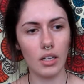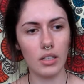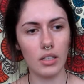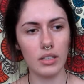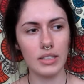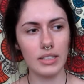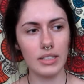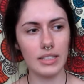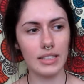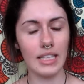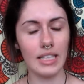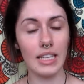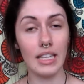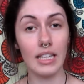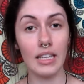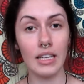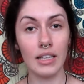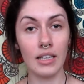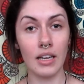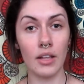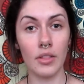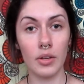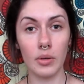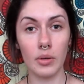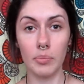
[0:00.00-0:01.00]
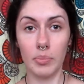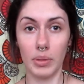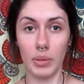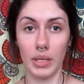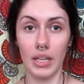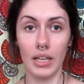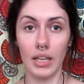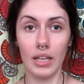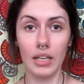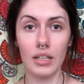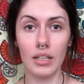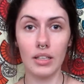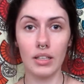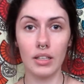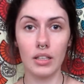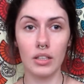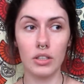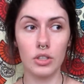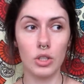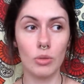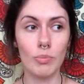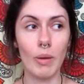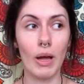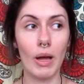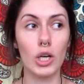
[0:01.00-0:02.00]
seeing another being,
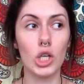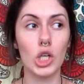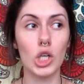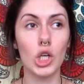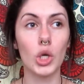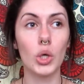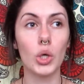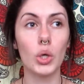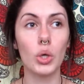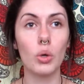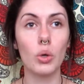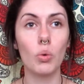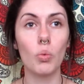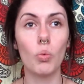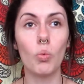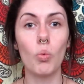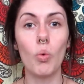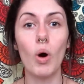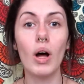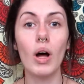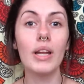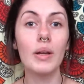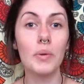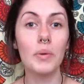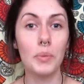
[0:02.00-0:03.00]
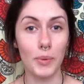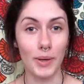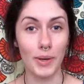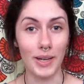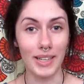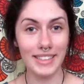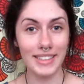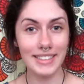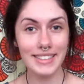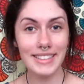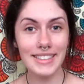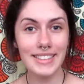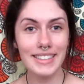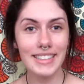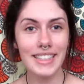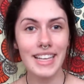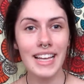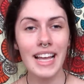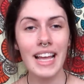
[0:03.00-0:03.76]
no matter what it was,